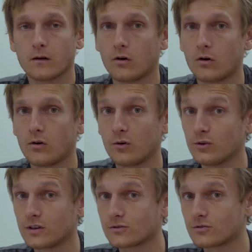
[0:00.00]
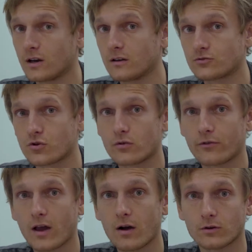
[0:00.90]
Or you can try and draw a
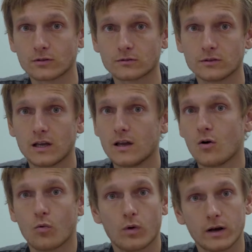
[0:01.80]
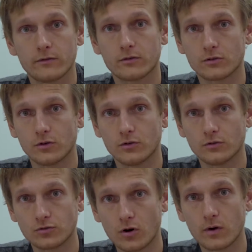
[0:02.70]
flower. Whatever
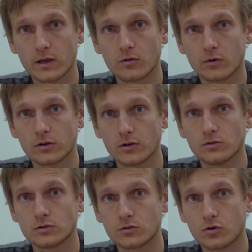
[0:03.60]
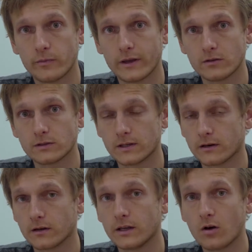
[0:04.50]
drawing you want to use could be used there.
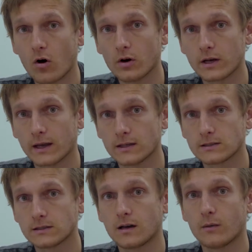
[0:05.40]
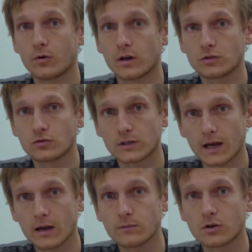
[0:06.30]
In our case, I'm going to
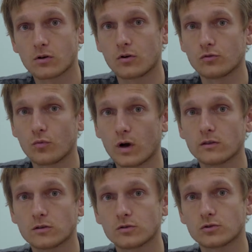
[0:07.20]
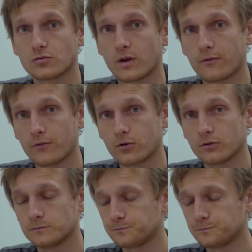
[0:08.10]
type the code 1, 2, 3, 4,